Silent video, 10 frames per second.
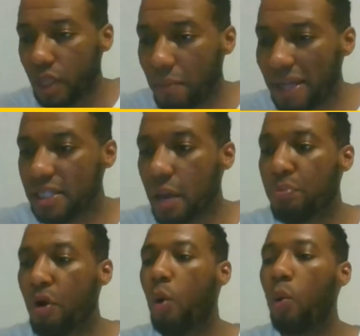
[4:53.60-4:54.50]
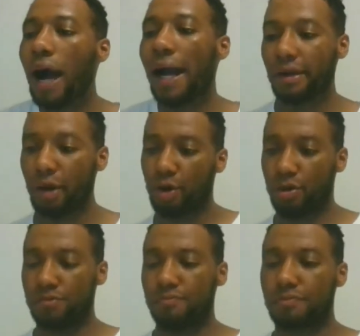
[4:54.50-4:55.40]
Man said, bro, why though?
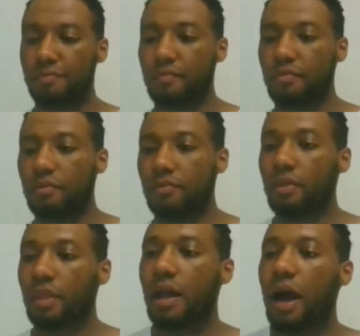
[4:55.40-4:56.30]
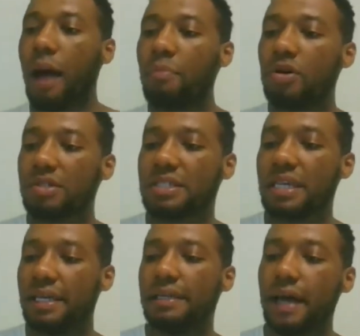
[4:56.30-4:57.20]
I'm not
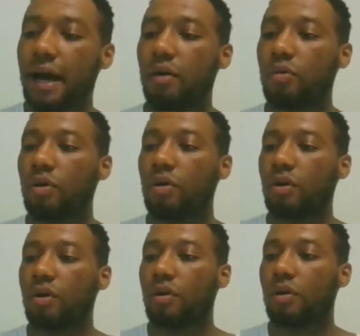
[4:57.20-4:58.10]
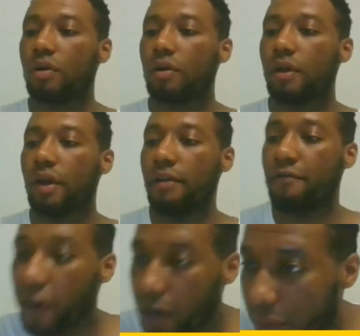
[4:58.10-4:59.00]
sitting down in
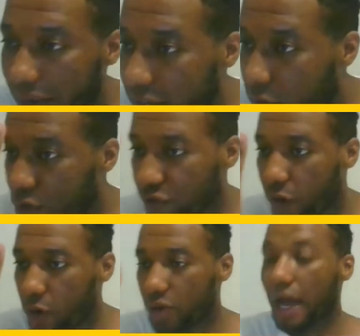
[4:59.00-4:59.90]
front of my girl's phone.